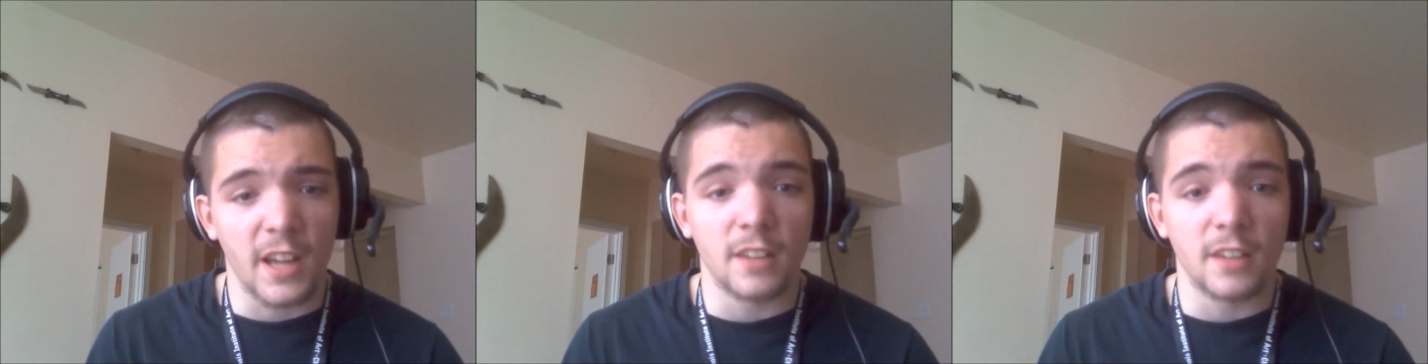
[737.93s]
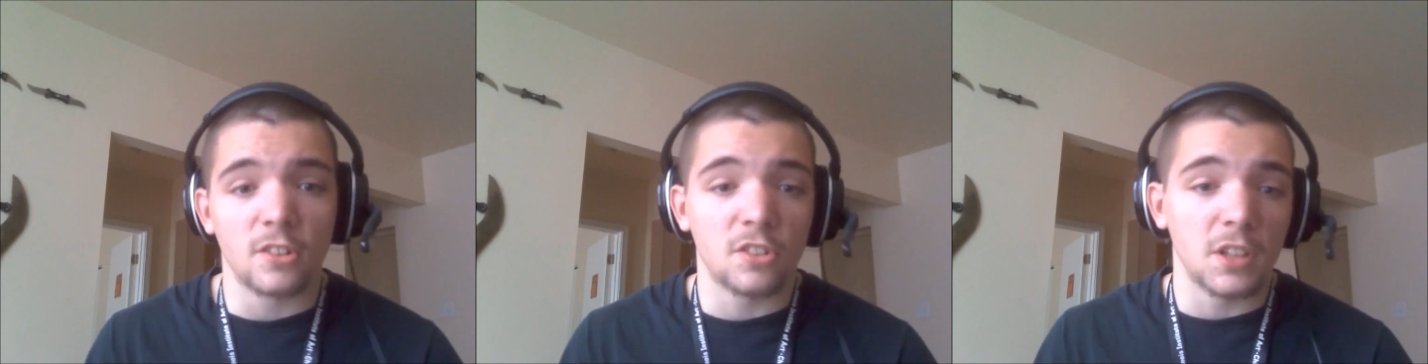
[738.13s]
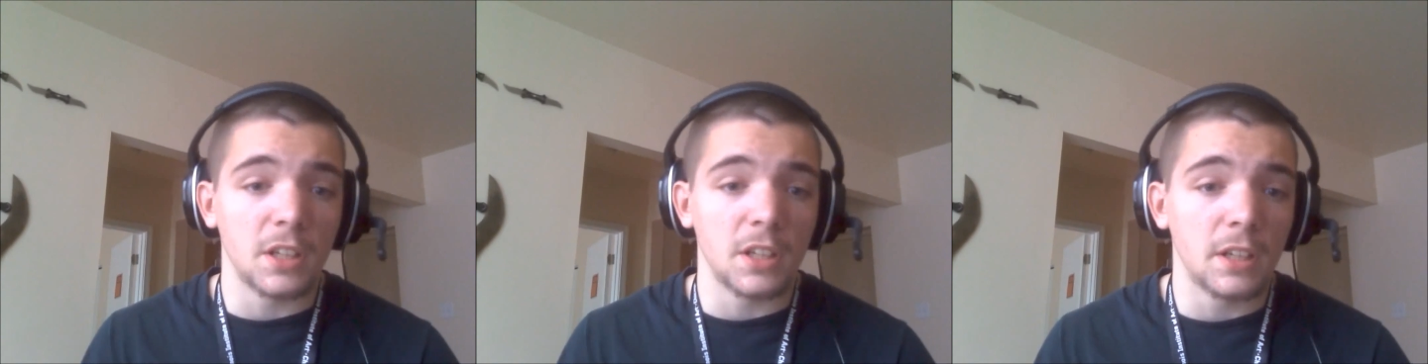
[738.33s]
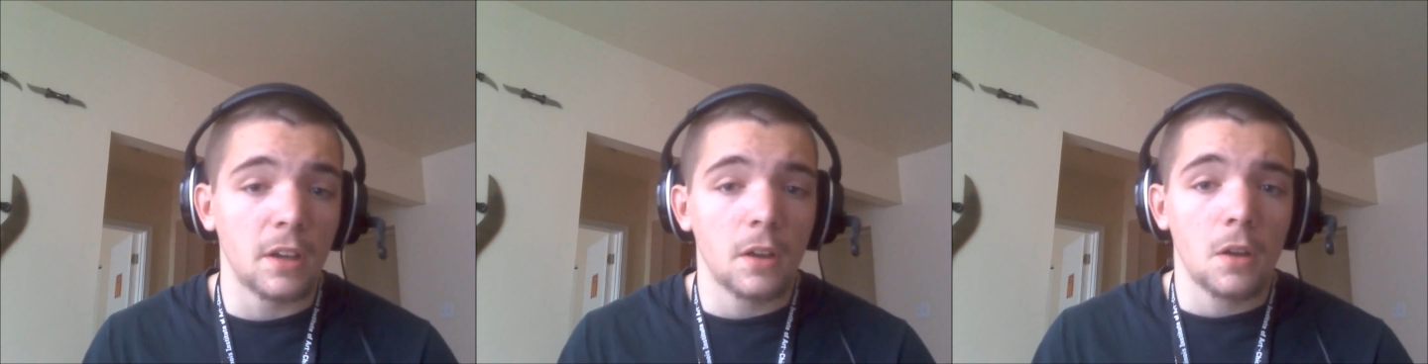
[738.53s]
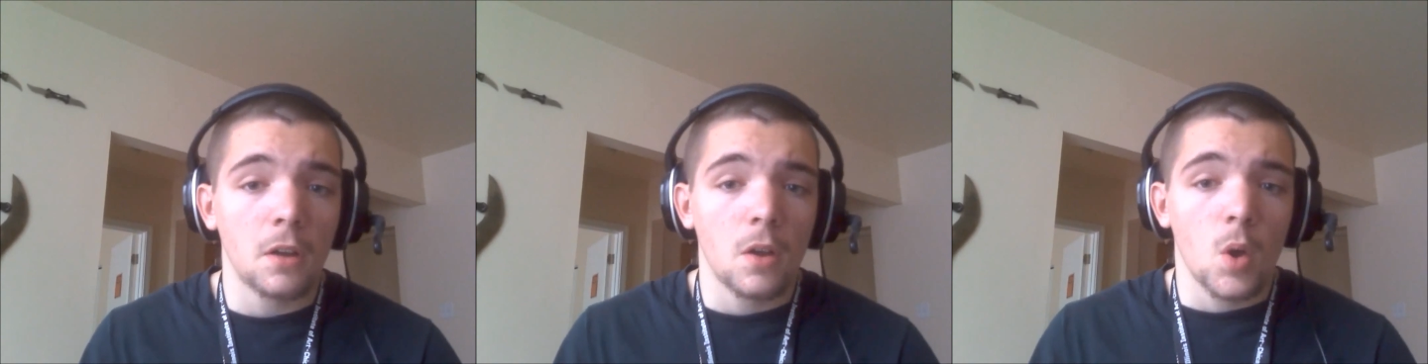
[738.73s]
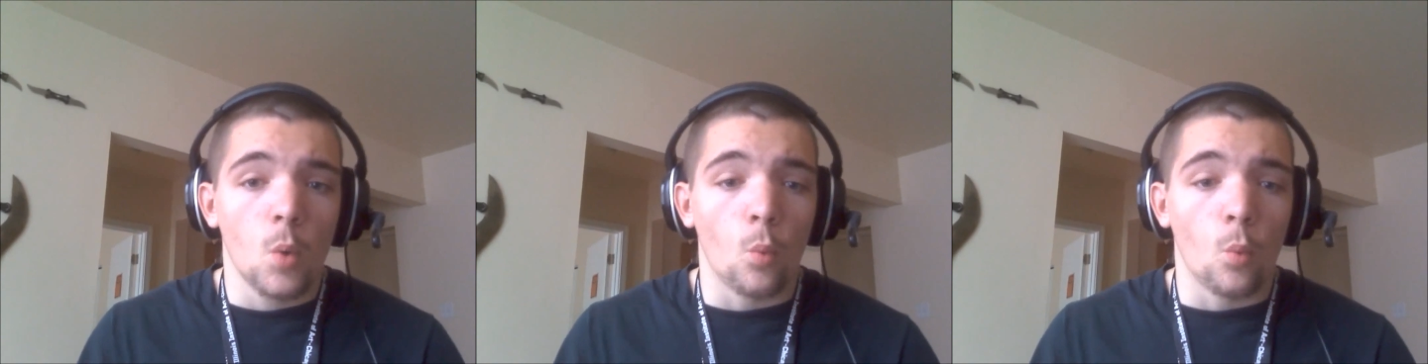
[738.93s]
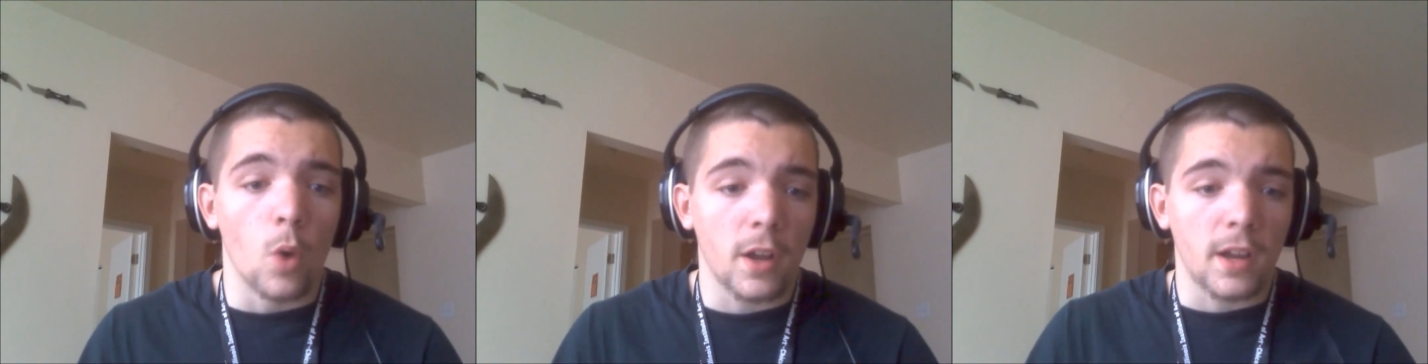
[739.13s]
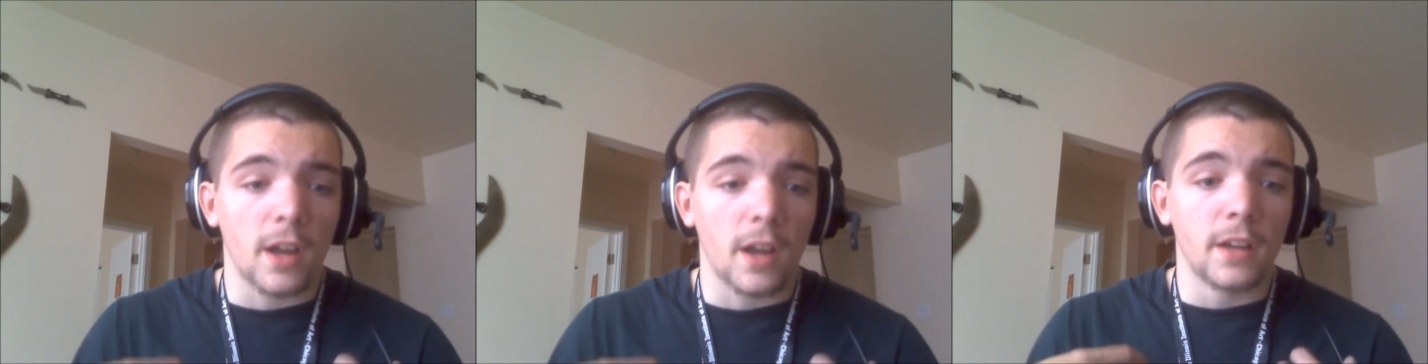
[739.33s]
and see what
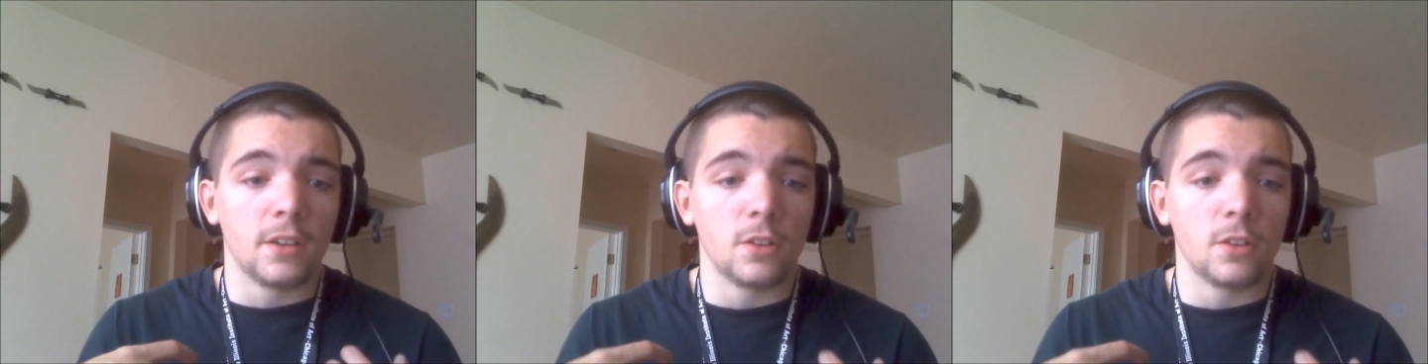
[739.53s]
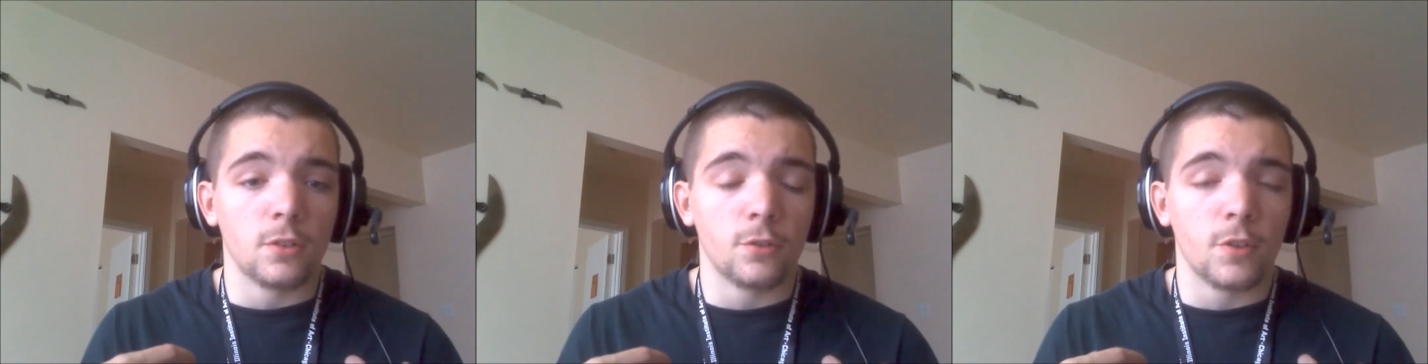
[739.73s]
kind of